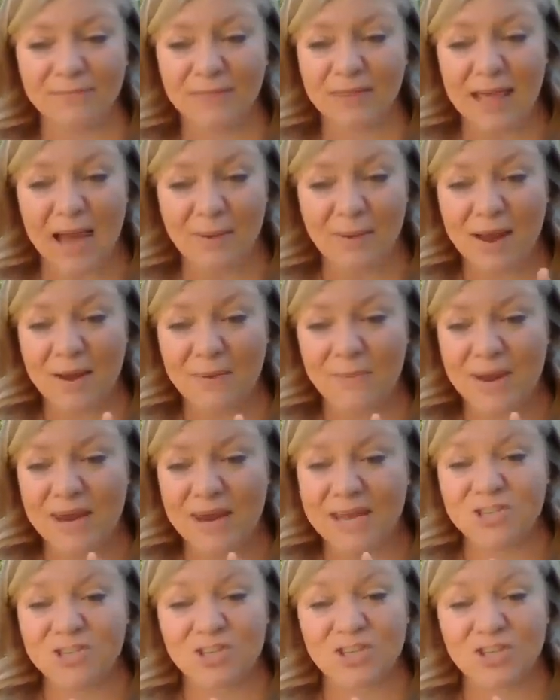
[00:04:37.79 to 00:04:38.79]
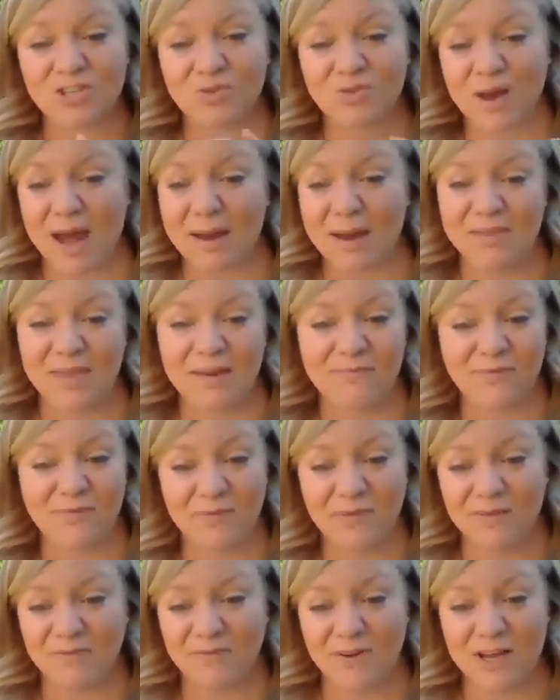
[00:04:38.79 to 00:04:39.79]
That way we can just grab them from
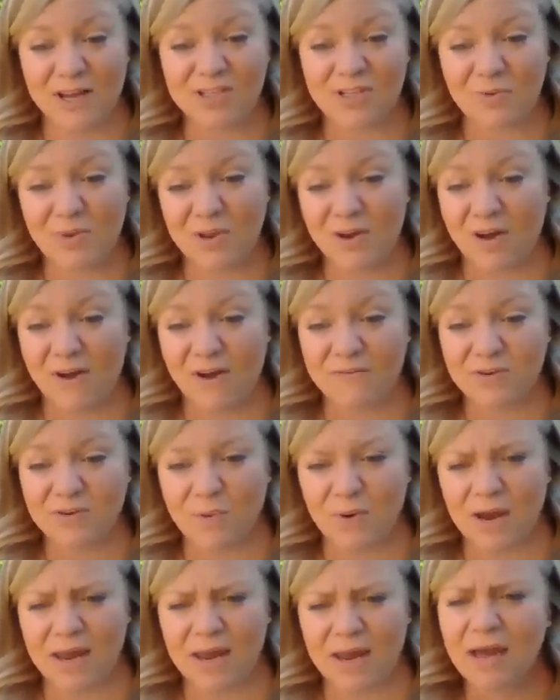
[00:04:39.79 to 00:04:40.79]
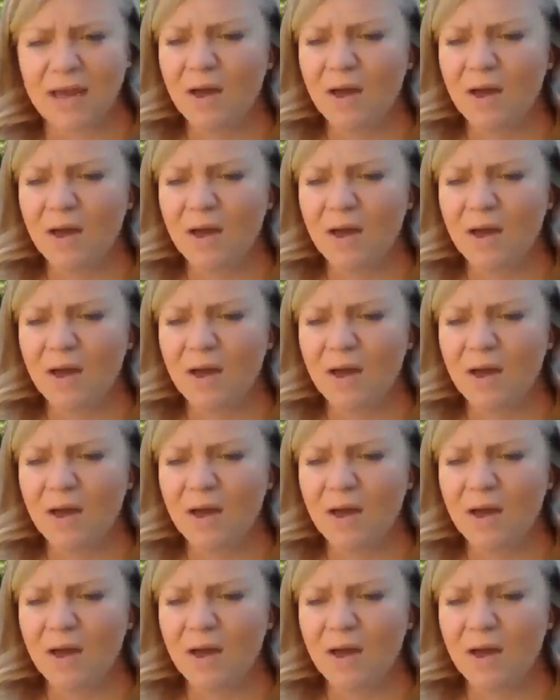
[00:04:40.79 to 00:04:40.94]
the fridge and we don't have to worry,